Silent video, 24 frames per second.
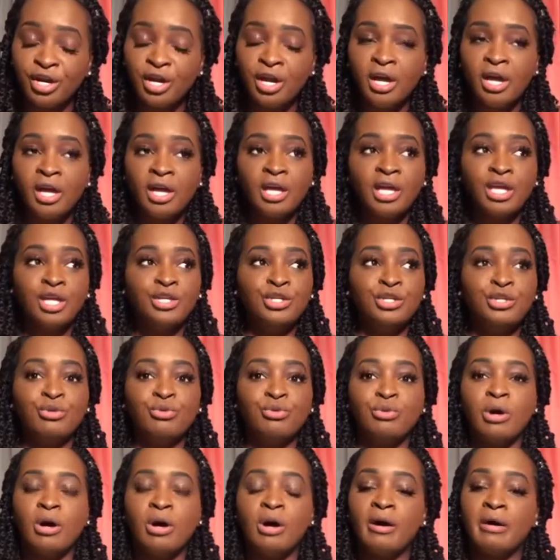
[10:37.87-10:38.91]
He
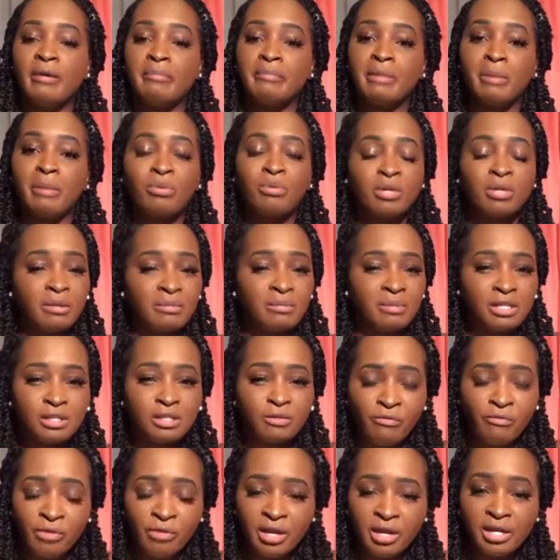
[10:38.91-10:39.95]
knew my brother
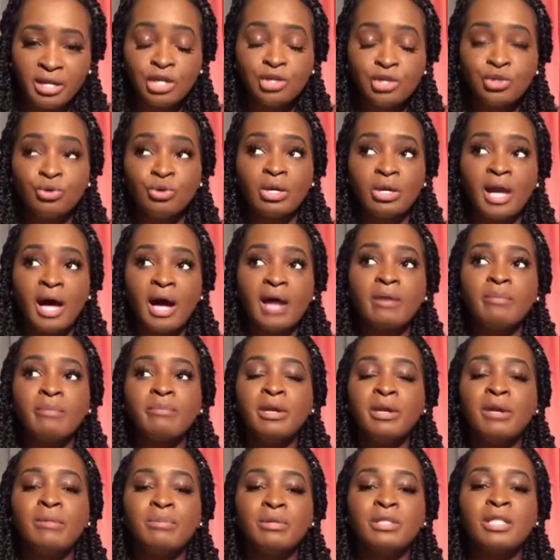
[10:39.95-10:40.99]
best friend. He knew a lot of
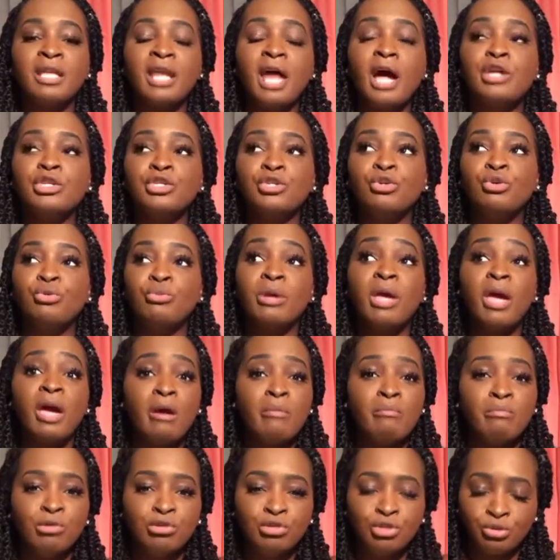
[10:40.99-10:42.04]
people that I knew. We
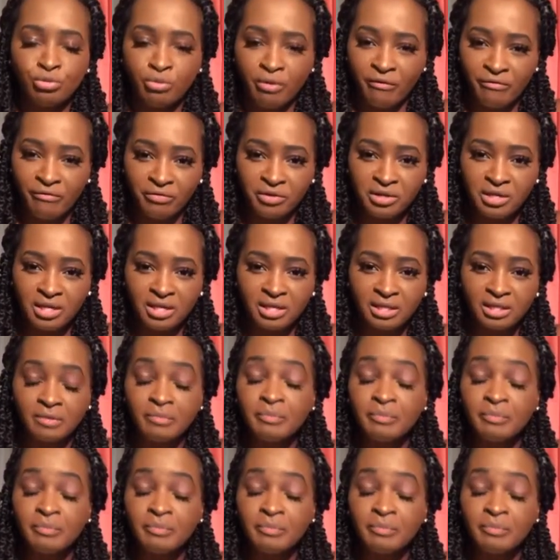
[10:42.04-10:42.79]
had mutual friends,